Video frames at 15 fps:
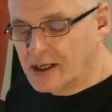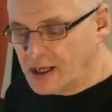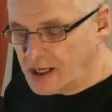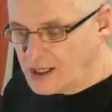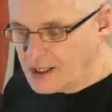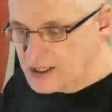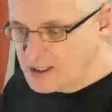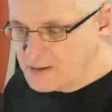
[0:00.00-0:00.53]

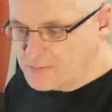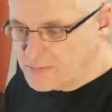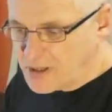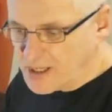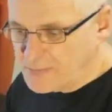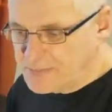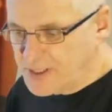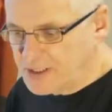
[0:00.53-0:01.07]

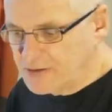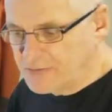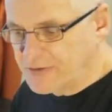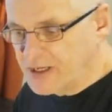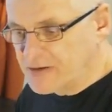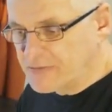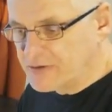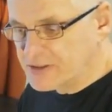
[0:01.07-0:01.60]
my piano
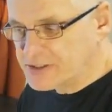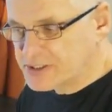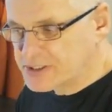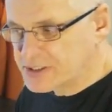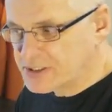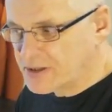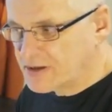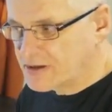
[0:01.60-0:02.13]

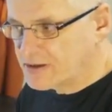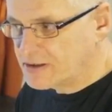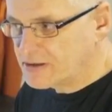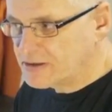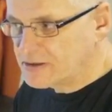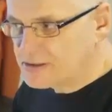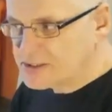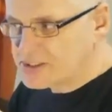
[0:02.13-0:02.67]
favourites
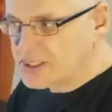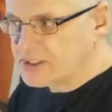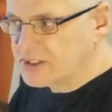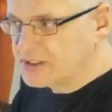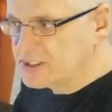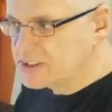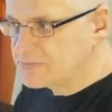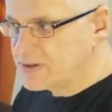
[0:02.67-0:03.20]
said that
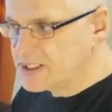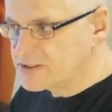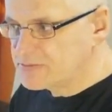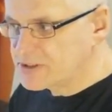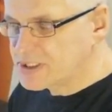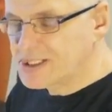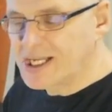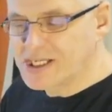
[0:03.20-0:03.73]
this piece
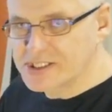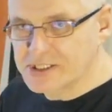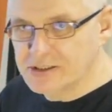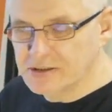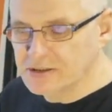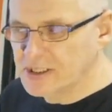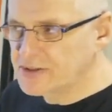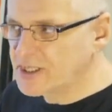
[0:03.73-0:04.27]
was
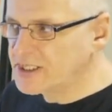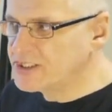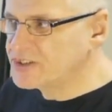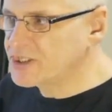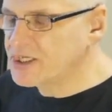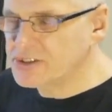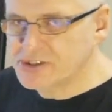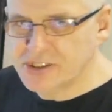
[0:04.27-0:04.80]
classical, and then he
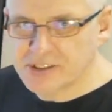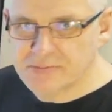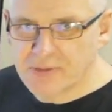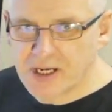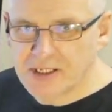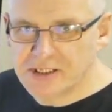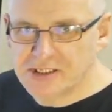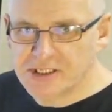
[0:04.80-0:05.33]
changed his
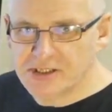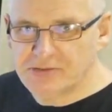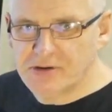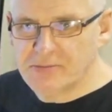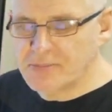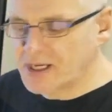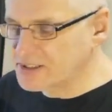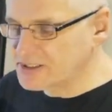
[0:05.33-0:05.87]
mind and said
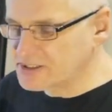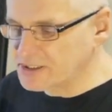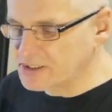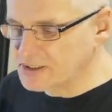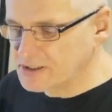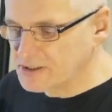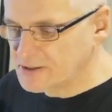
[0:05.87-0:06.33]
romantic.